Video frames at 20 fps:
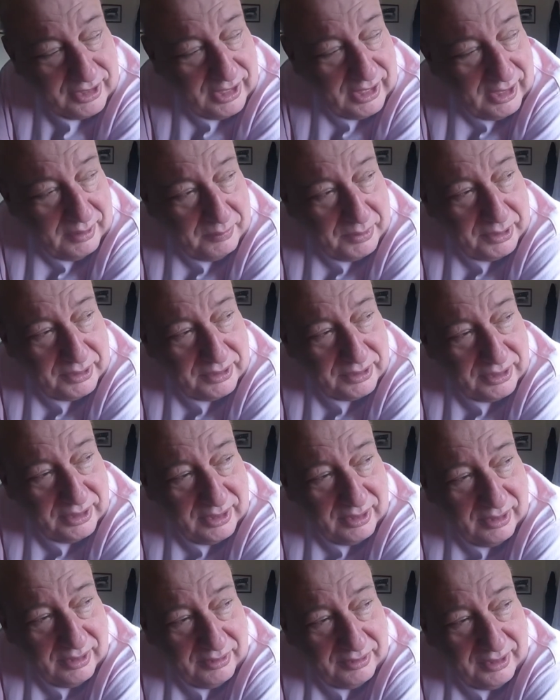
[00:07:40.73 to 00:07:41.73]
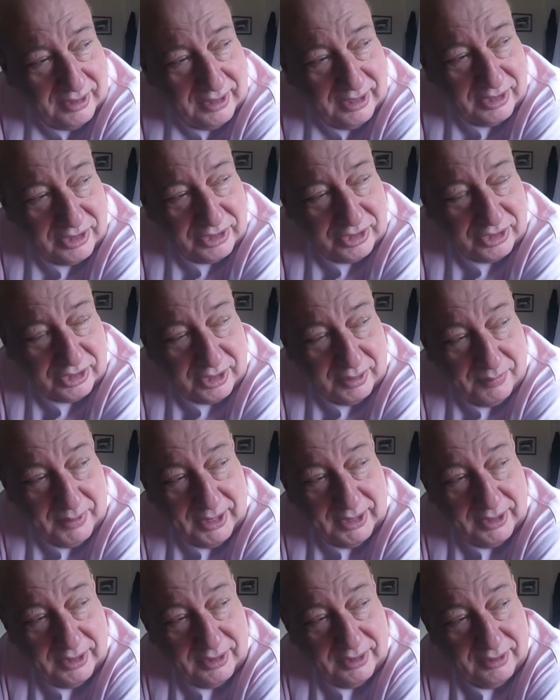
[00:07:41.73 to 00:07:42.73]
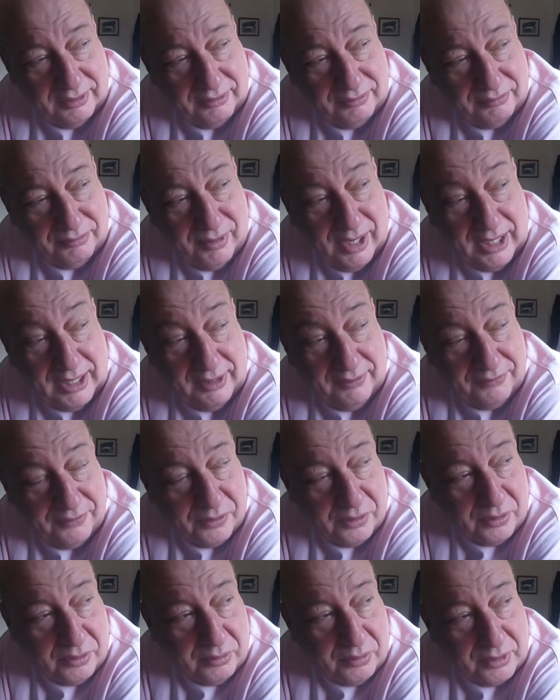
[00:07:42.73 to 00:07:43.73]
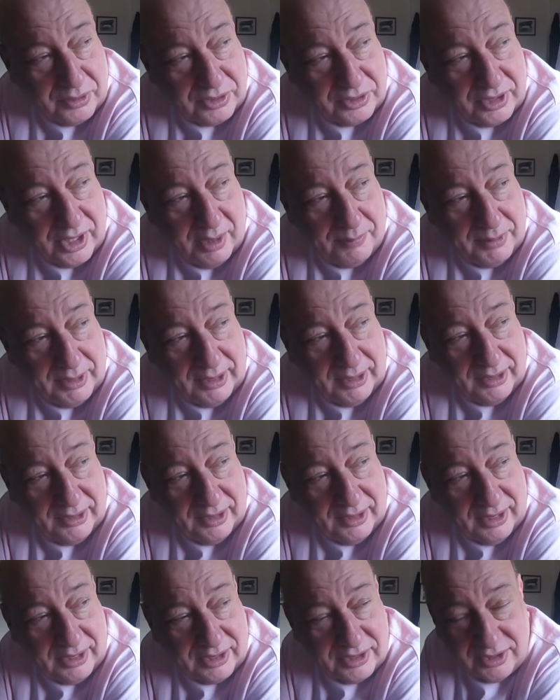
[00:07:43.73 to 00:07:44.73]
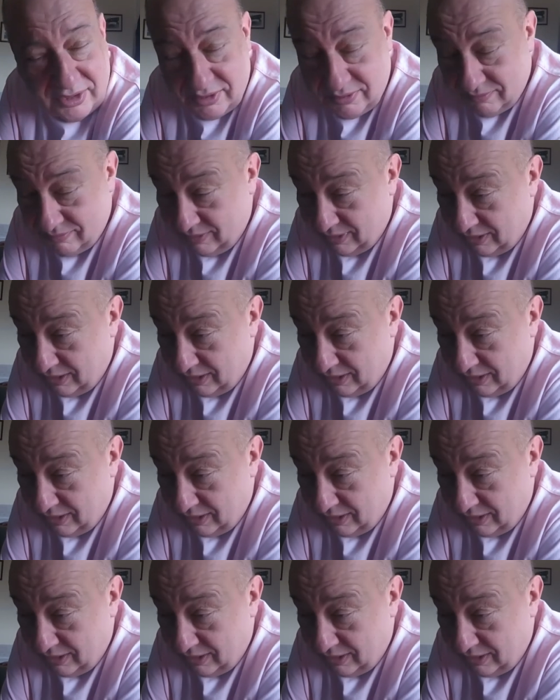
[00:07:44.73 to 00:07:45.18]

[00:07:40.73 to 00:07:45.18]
here, but I think it's just to make ready for what's coming in the next